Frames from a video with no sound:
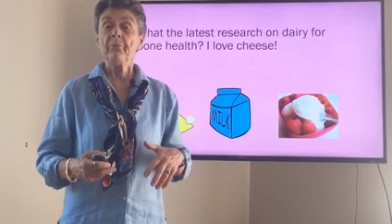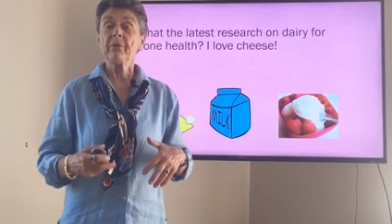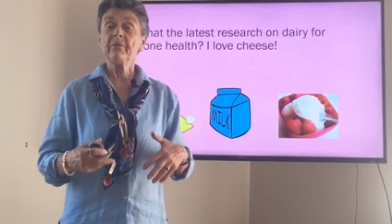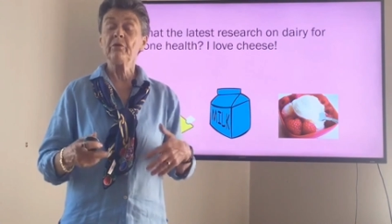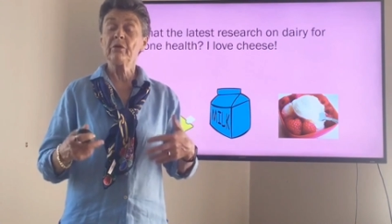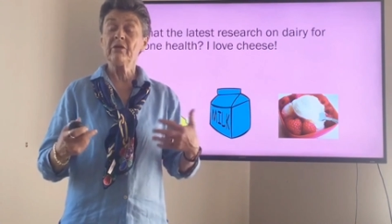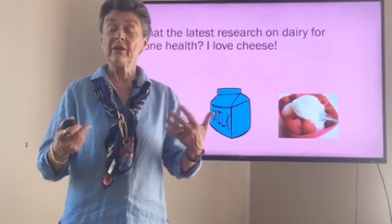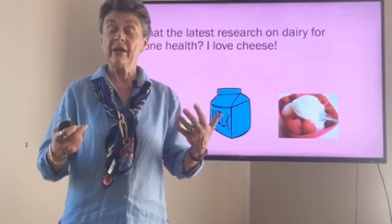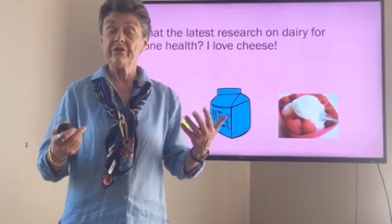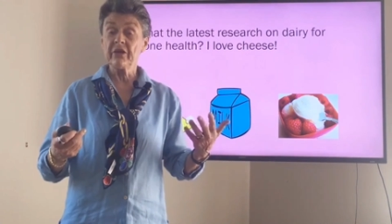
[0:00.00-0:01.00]
But if you can
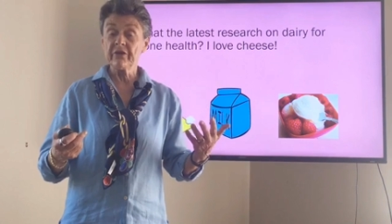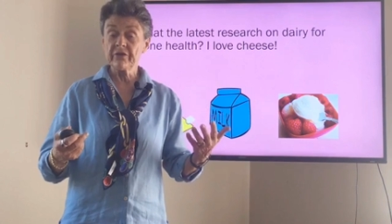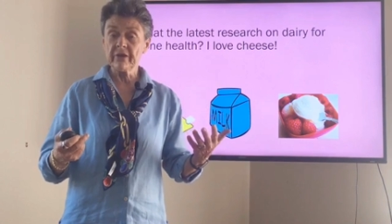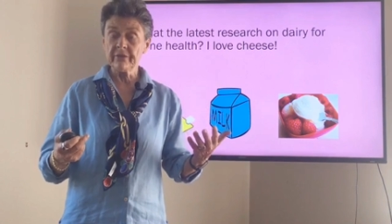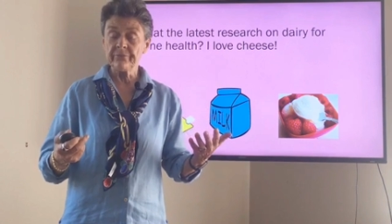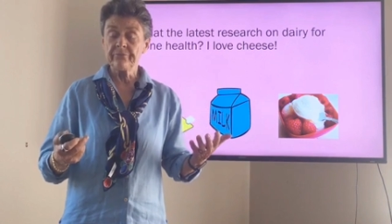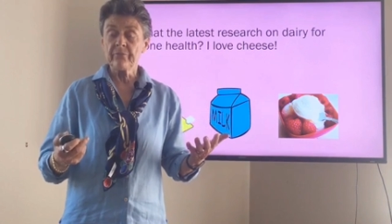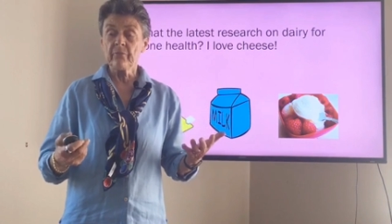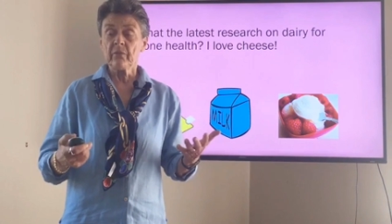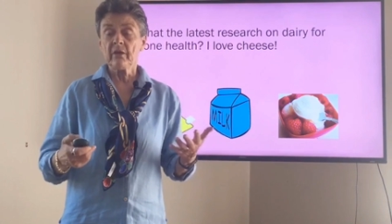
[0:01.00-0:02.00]
digest it,
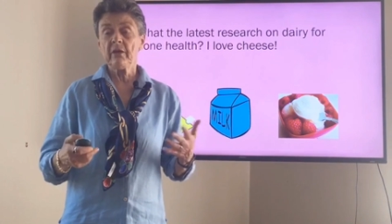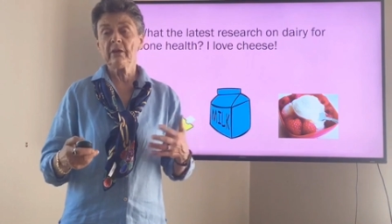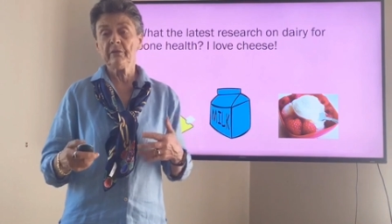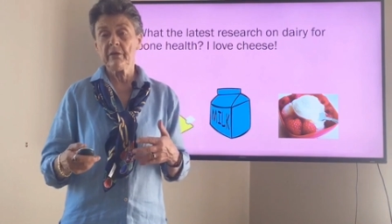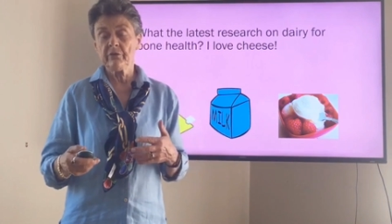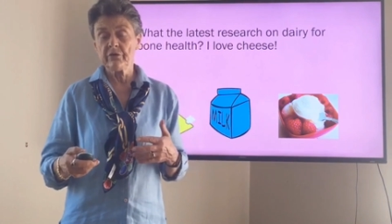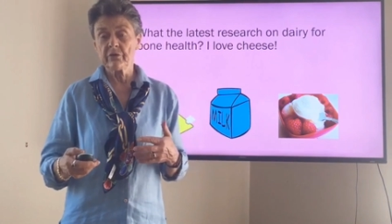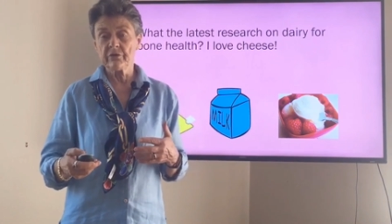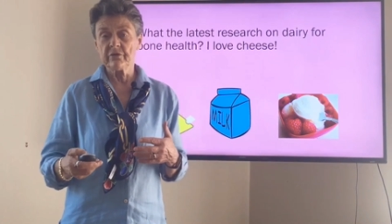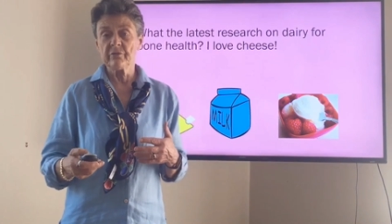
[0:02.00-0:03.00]
it can be a good
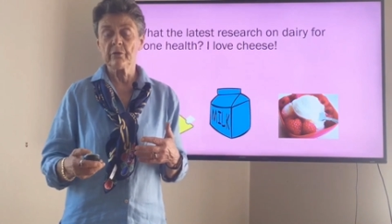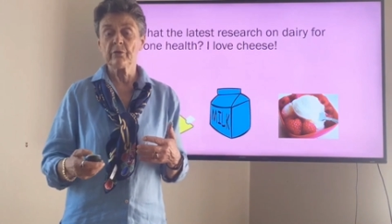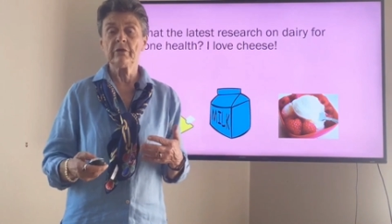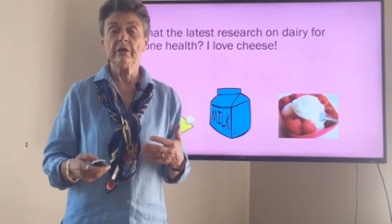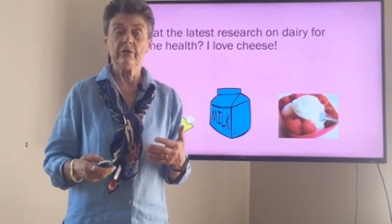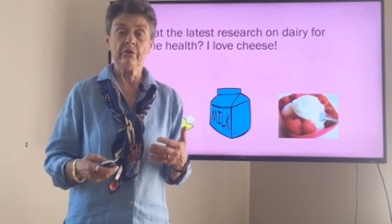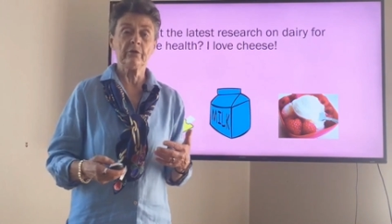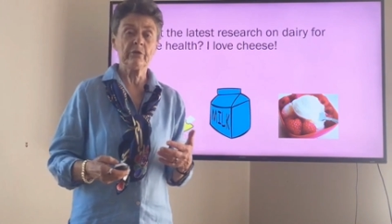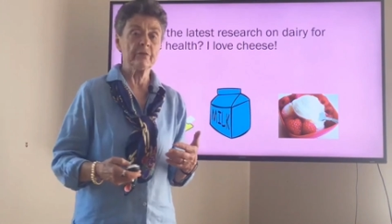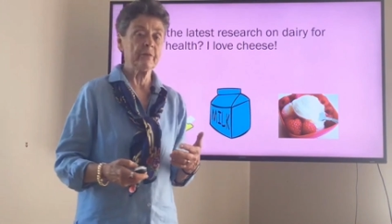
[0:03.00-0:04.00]
source of protein and
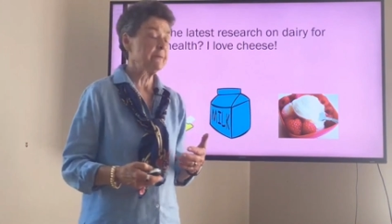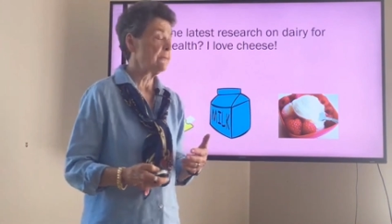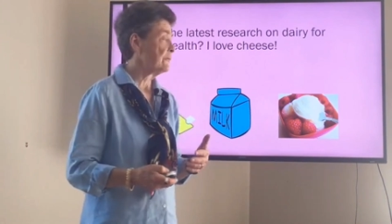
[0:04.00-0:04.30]
nourishment.